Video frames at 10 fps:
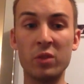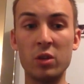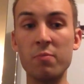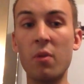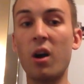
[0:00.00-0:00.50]

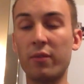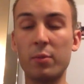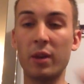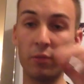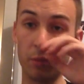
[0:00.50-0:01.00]
you might have a
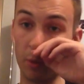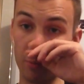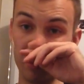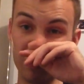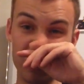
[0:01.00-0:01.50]
bit of a
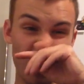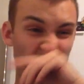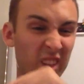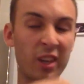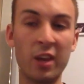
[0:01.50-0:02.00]
problem
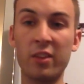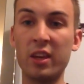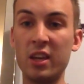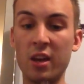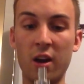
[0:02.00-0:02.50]
trying to get
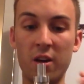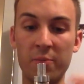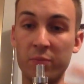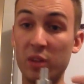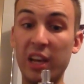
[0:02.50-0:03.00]
the
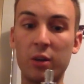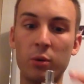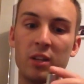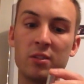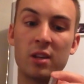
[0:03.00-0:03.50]
liquid
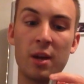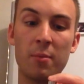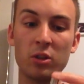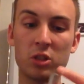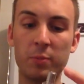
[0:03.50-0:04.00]
into there. It
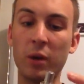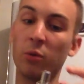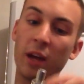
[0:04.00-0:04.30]
might spill